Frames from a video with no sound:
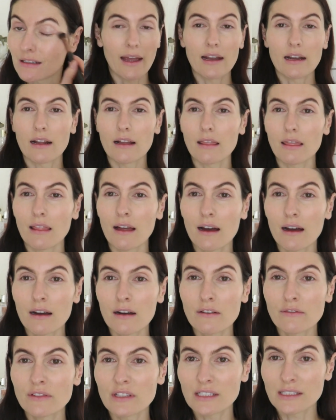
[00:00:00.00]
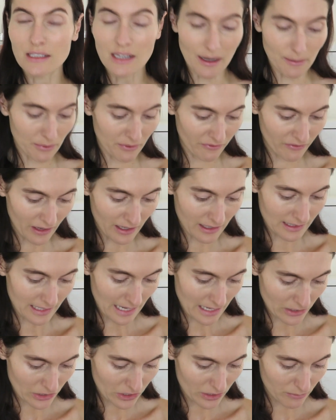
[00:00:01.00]
And I love this type of
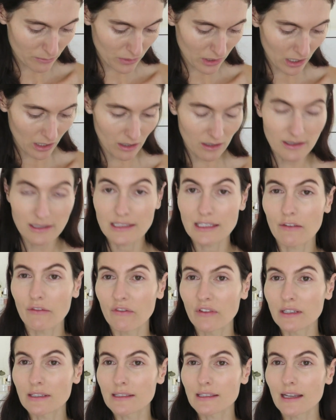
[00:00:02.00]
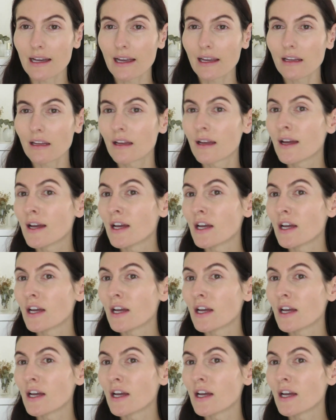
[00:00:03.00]
foundation because it feels like